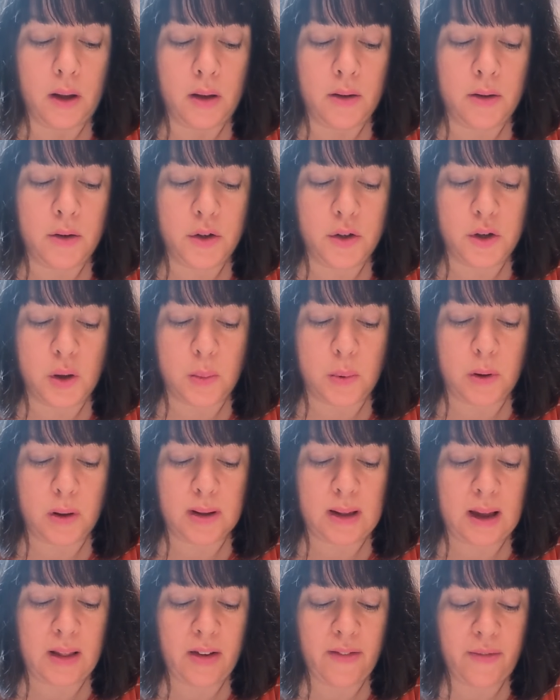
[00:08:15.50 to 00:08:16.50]
Anushka
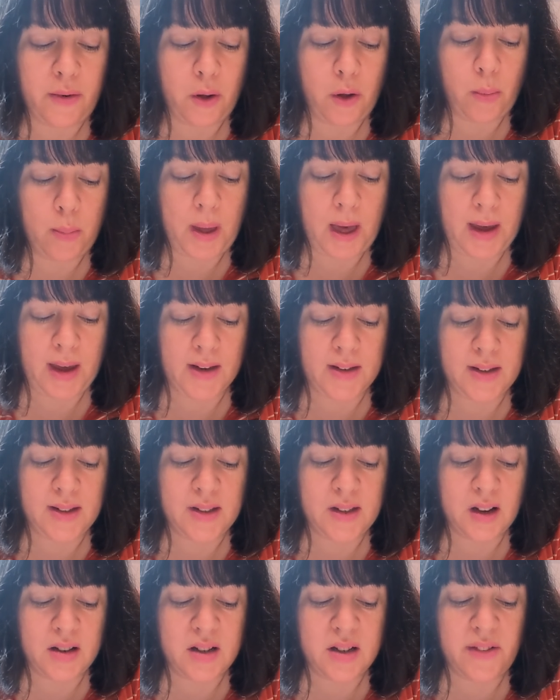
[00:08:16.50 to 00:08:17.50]
pulled out the foil packet and
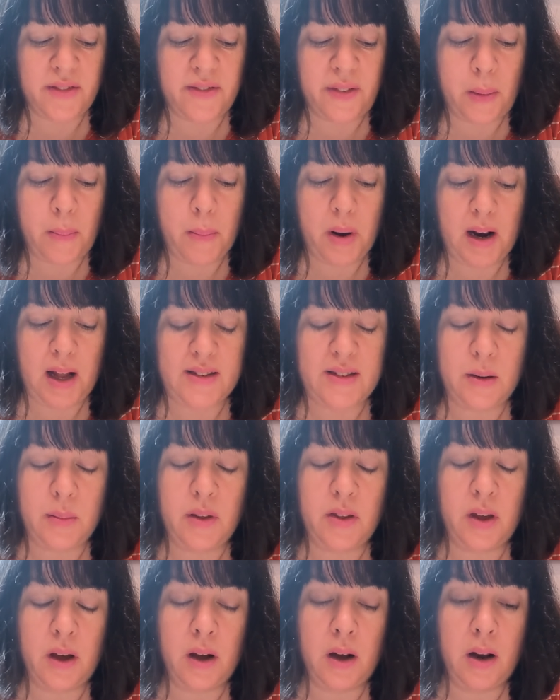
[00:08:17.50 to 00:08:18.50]
started to fumble at it
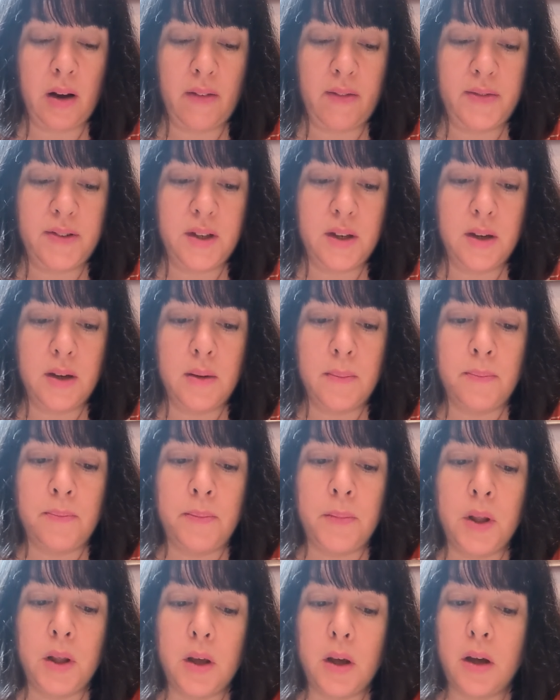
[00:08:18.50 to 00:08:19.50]
with her gloves.
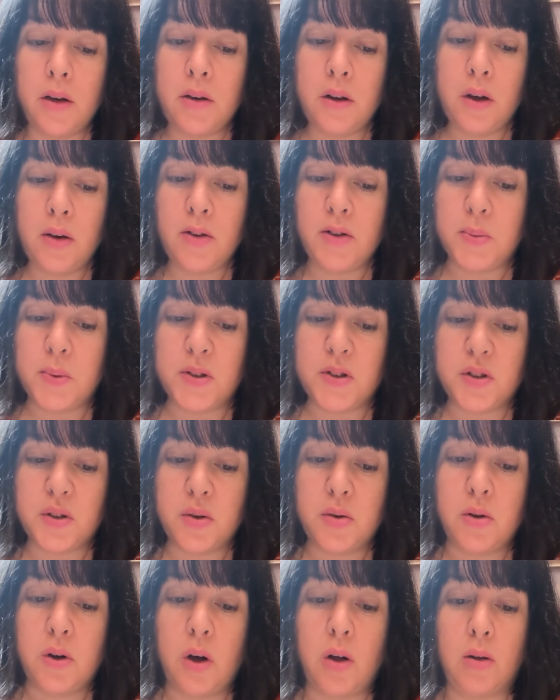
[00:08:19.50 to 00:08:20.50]
Her nose was
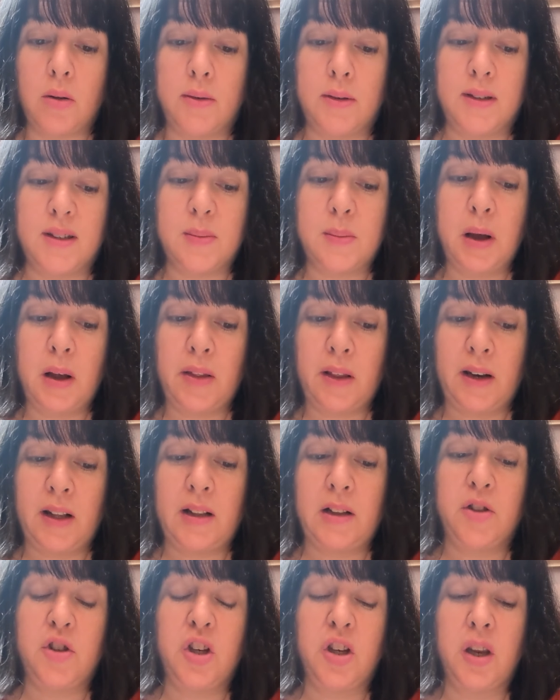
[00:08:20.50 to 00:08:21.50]
too cold to smell the
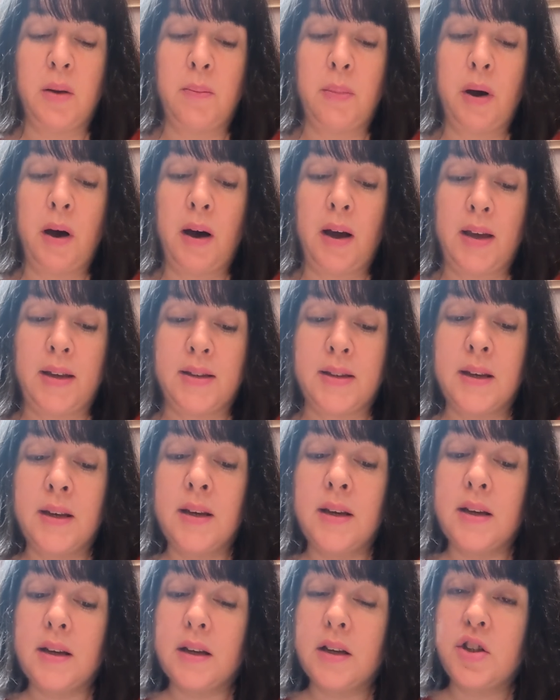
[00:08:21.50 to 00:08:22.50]
little chicken pies
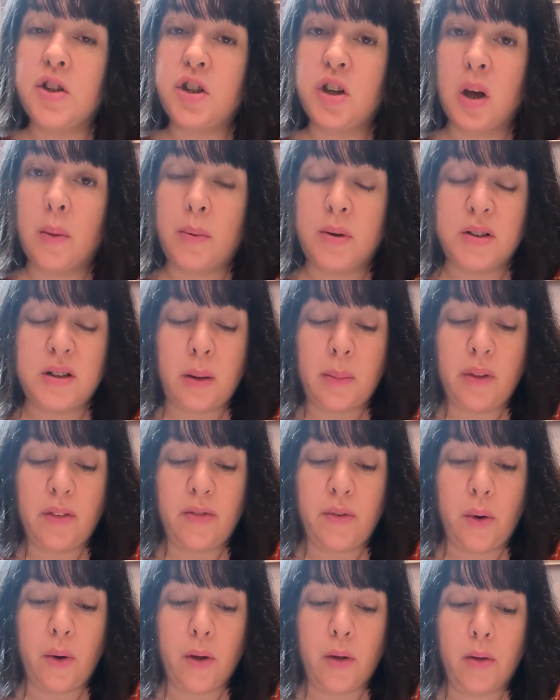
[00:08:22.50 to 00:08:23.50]
as she opened up the
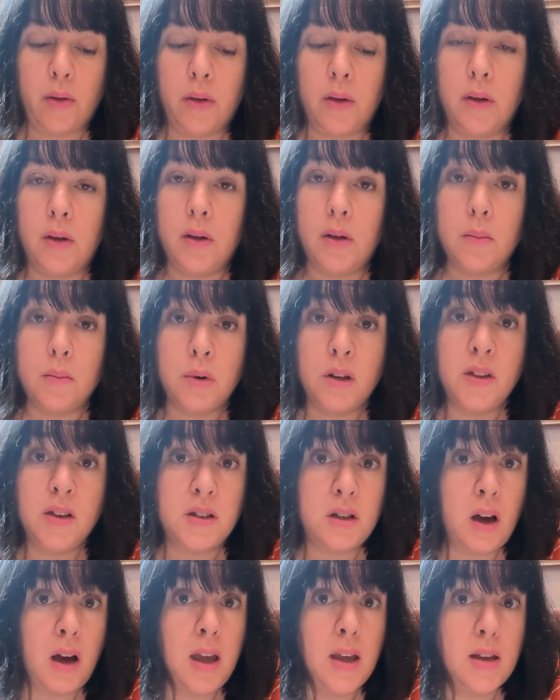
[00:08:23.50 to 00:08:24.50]
foil, but the
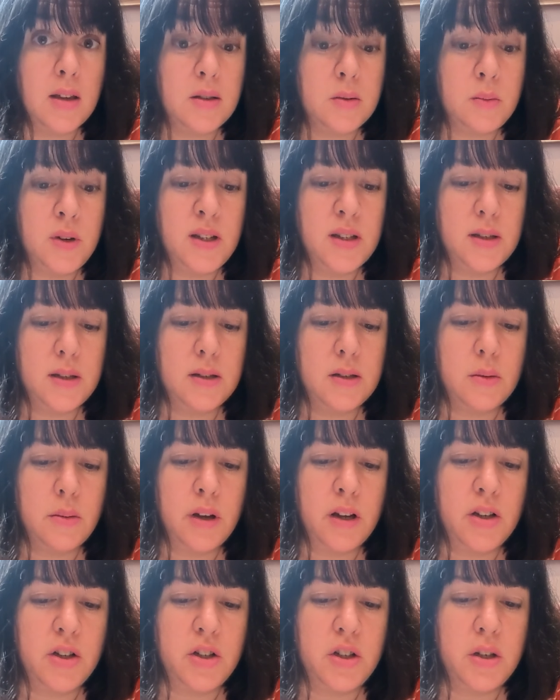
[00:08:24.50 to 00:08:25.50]
tiger's whiskers
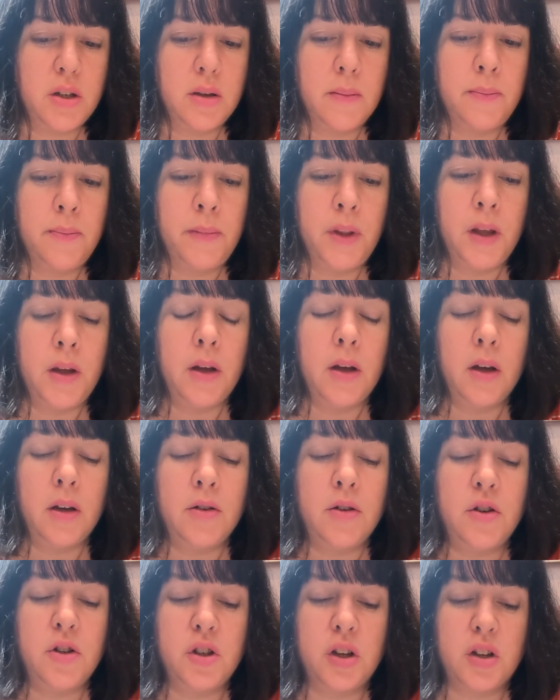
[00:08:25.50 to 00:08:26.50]
twitched.
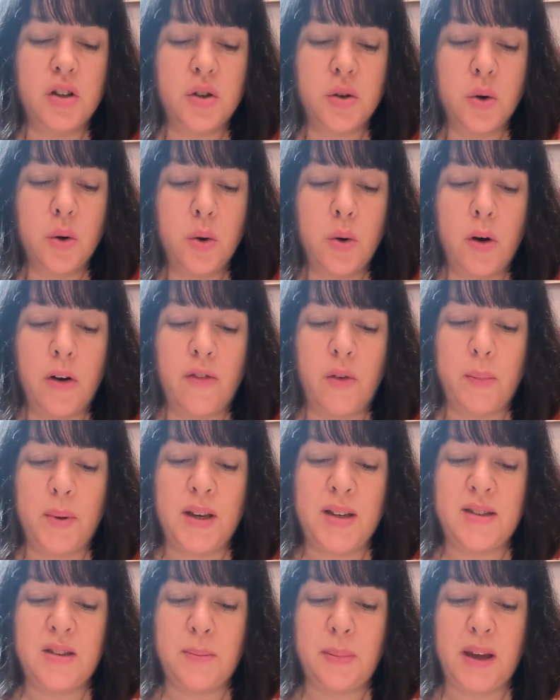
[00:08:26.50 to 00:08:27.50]
Anushka tore off a
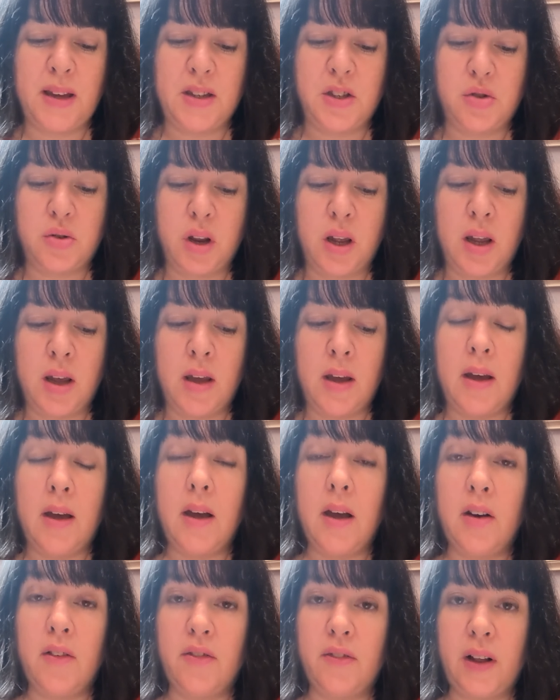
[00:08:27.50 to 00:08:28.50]
piece of pastry
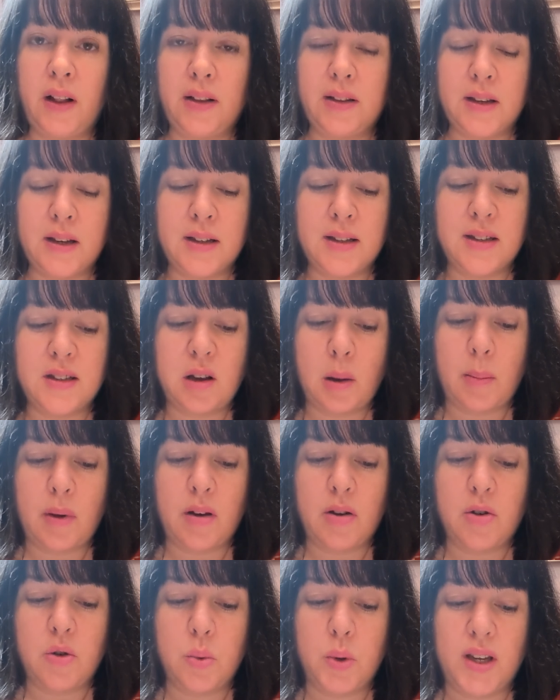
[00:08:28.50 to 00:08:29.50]
and felt her
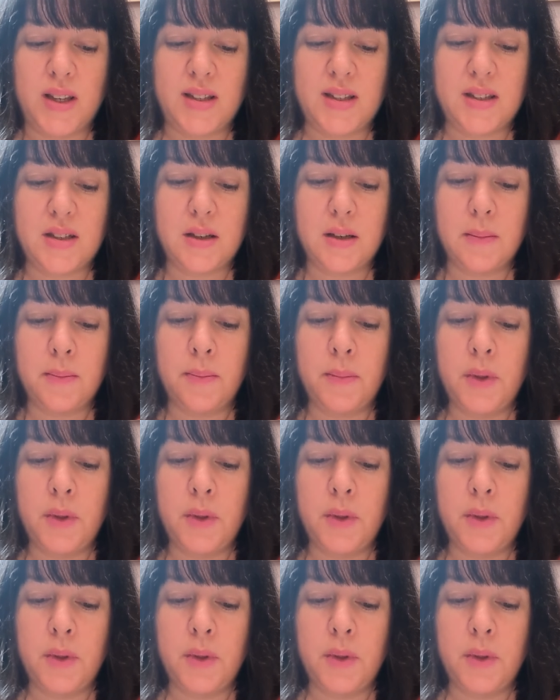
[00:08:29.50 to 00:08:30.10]
stomach twist.